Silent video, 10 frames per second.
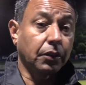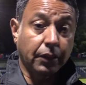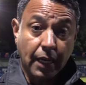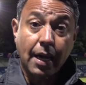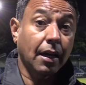
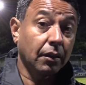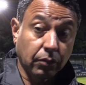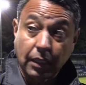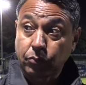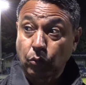Yeah,
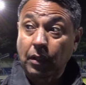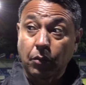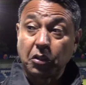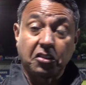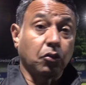that's what I
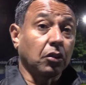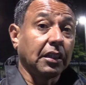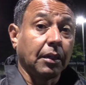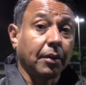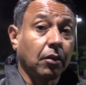was talking
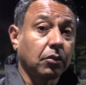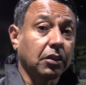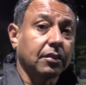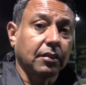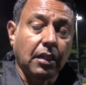about.
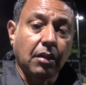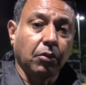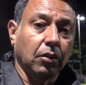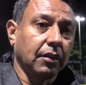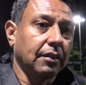This
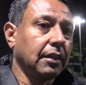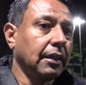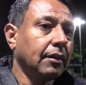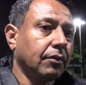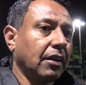level in this league
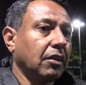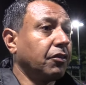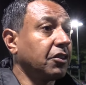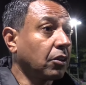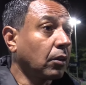is very
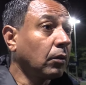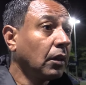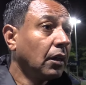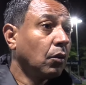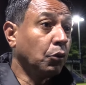physical.
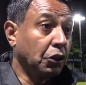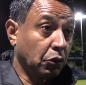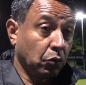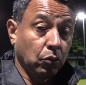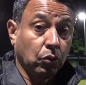We need
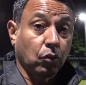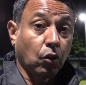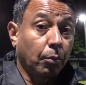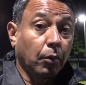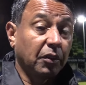to cope
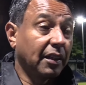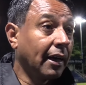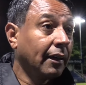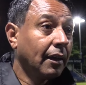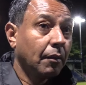with that.
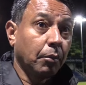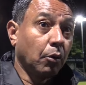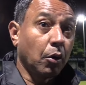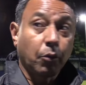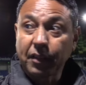But
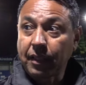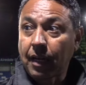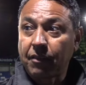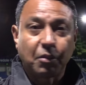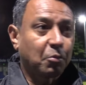when we
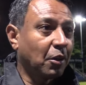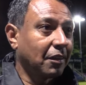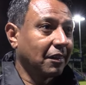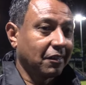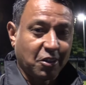have the ball, I
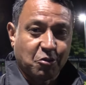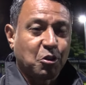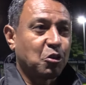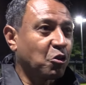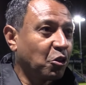said, try to
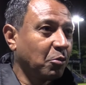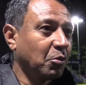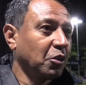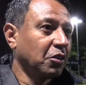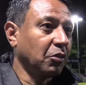enjoy
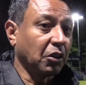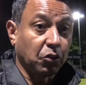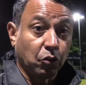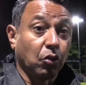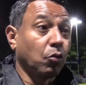boys, because
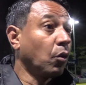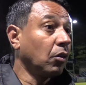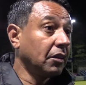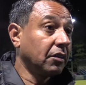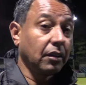you got
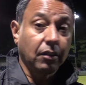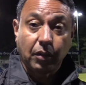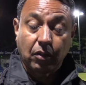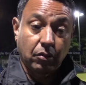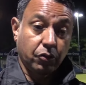quality, we
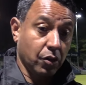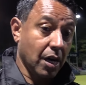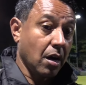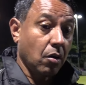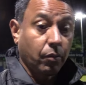got
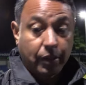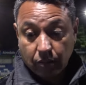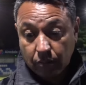Joao, we got